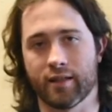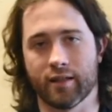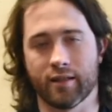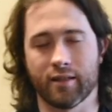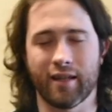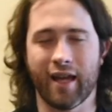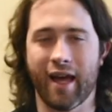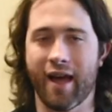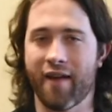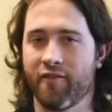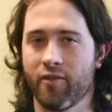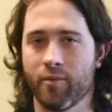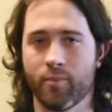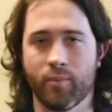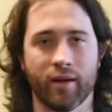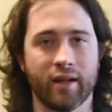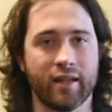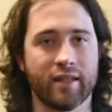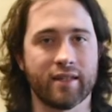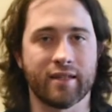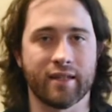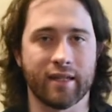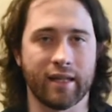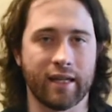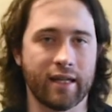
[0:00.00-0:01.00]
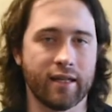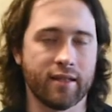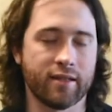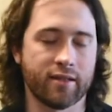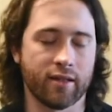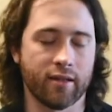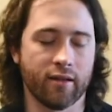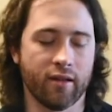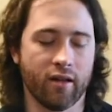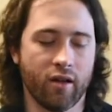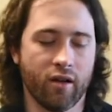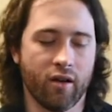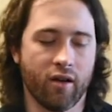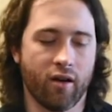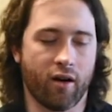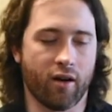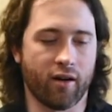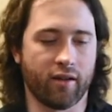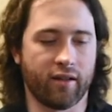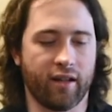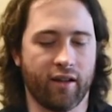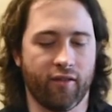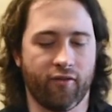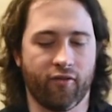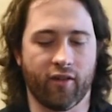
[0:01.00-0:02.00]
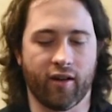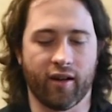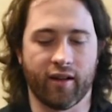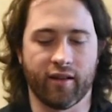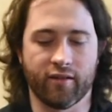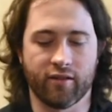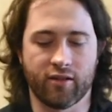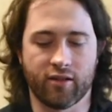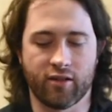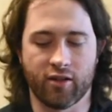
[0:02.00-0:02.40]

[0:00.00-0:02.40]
because everybody's needs are different.